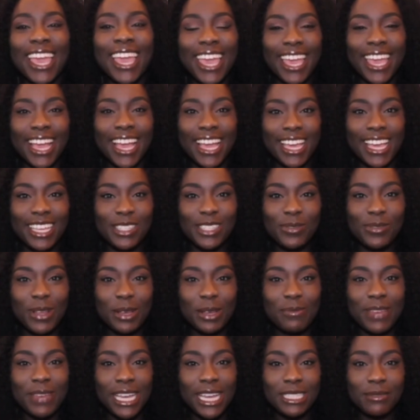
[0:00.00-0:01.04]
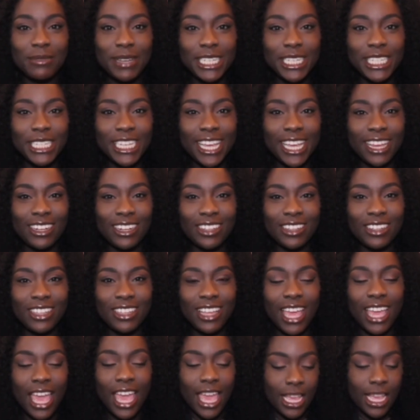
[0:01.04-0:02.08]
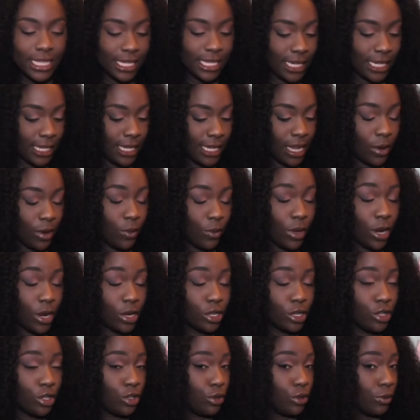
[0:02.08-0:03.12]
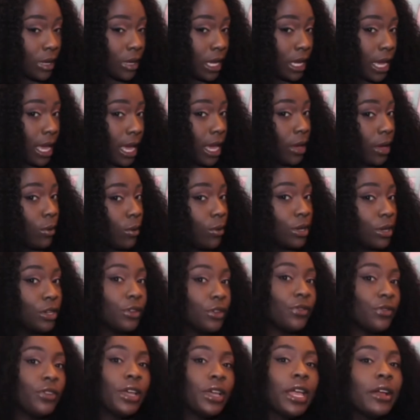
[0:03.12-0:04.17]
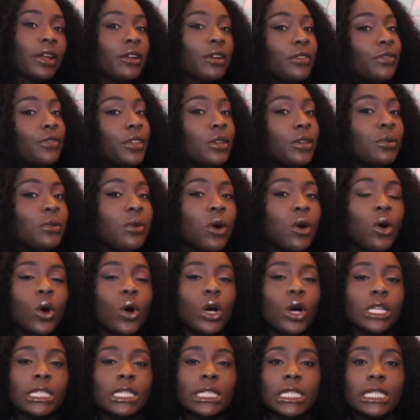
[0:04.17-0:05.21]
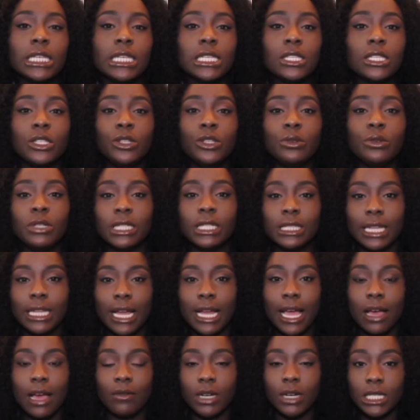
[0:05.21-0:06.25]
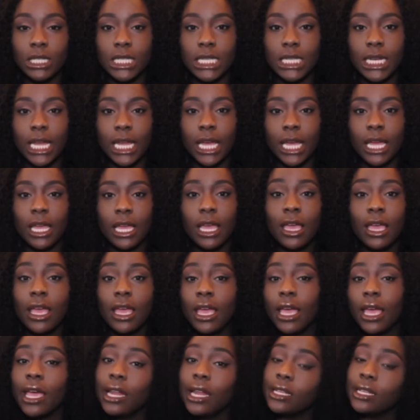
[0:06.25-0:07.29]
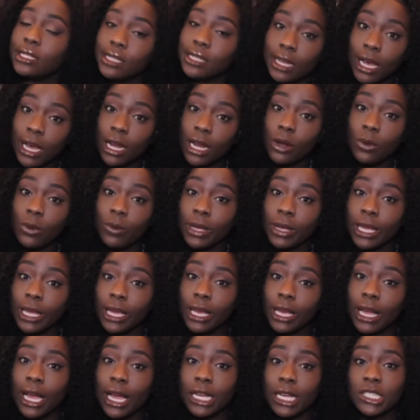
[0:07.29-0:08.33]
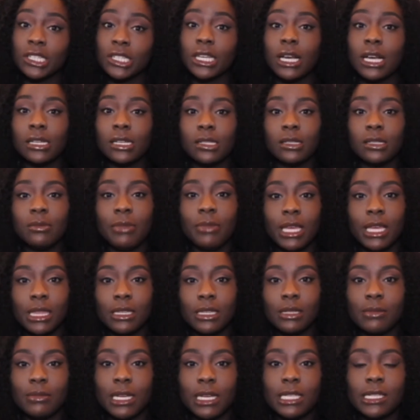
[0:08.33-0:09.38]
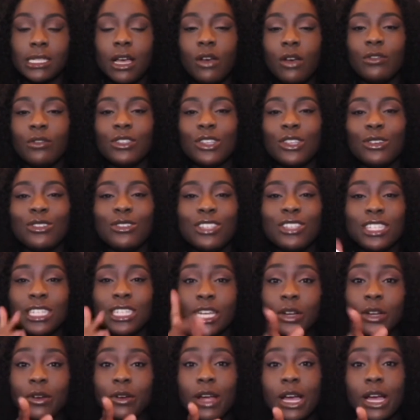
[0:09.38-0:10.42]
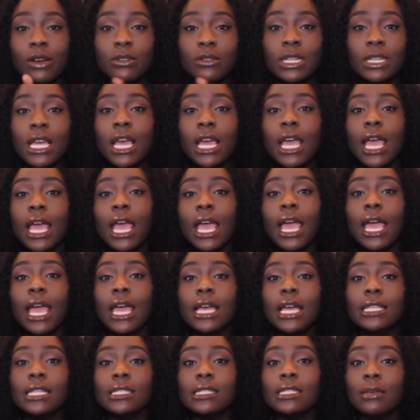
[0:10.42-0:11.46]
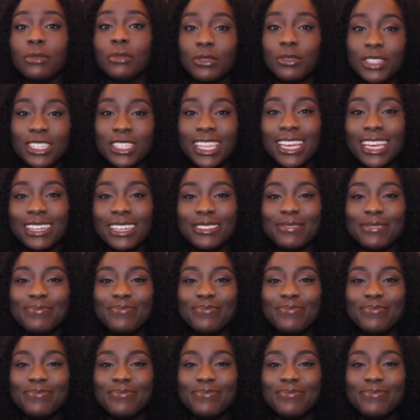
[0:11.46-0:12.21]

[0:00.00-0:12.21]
Hey guys, welcome back to my channel, and today we are doing a wonderful hair review on this unit that I have on today. It is not a wig. I actually custom made this myself, so stick around and tell me what you think.